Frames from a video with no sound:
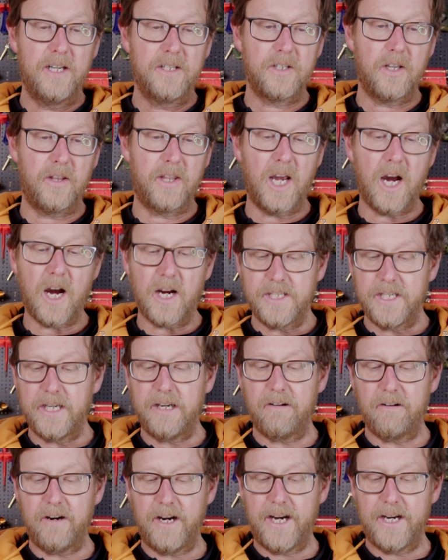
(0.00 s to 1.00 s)
So the
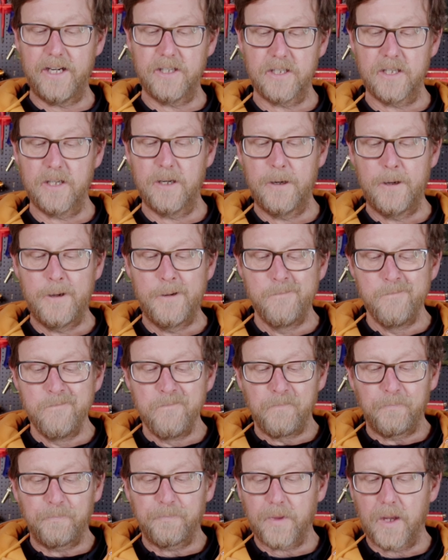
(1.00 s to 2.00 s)
idea is
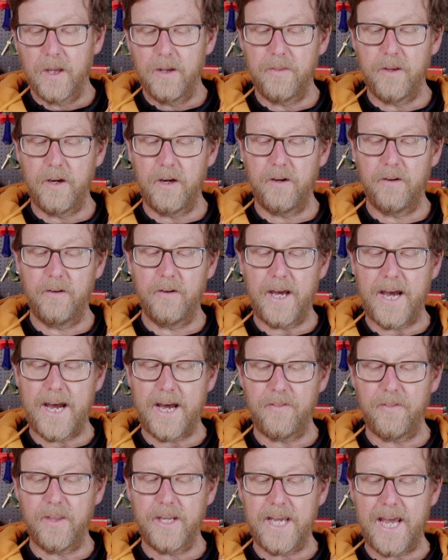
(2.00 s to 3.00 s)
that
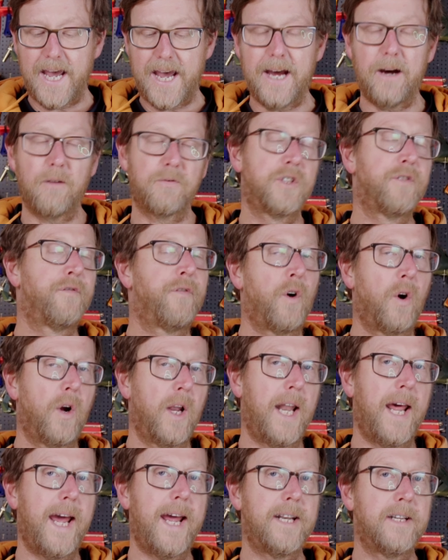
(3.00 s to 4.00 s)
at the outer
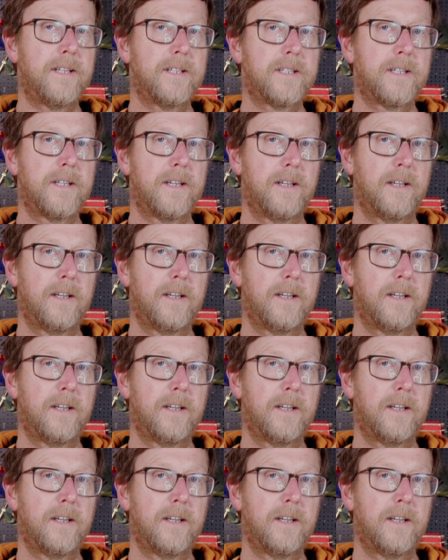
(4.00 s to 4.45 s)
foil end,